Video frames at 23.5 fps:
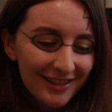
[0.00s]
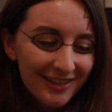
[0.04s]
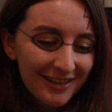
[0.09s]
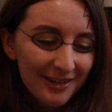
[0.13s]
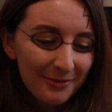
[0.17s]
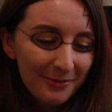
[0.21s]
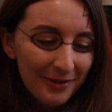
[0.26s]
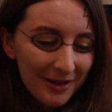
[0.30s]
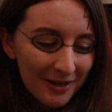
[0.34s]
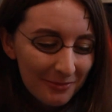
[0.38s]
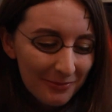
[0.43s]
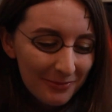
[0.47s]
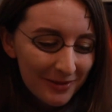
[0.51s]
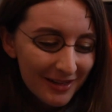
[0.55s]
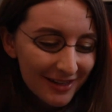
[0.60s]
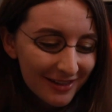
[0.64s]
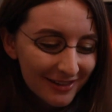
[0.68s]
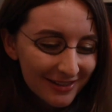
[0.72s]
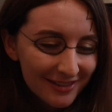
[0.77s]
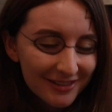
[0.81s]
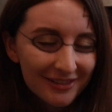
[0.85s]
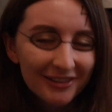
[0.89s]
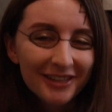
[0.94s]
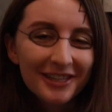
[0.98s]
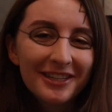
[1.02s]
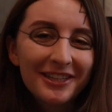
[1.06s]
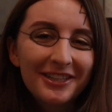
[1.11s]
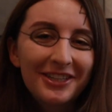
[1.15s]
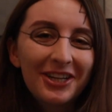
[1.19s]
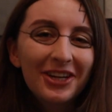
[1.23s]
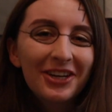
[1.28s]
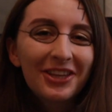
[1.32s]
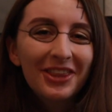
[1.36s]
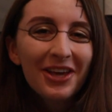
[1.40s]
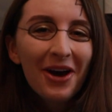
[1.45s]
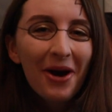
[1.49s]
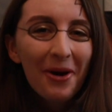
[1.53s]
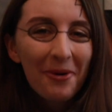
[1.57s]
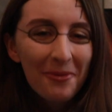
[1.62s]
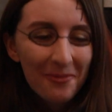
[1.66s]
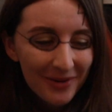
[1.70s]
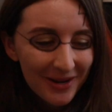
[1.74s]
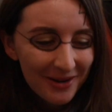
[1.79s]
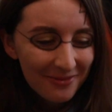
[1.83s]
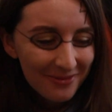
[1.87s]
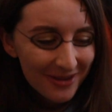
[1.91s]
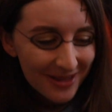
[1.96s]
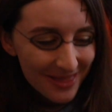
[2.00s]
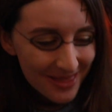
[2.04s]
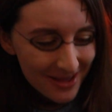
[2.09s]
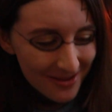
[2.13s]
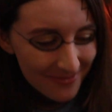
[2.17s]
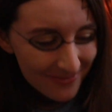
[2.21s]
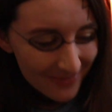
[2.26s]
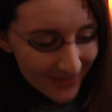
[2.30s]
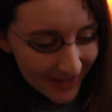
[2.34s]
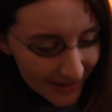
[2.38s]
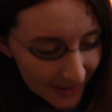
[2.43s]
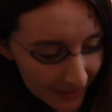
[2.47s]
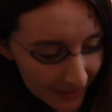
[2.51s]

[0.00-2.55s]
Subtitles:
get him out of bed, so I just took the whole bed with him.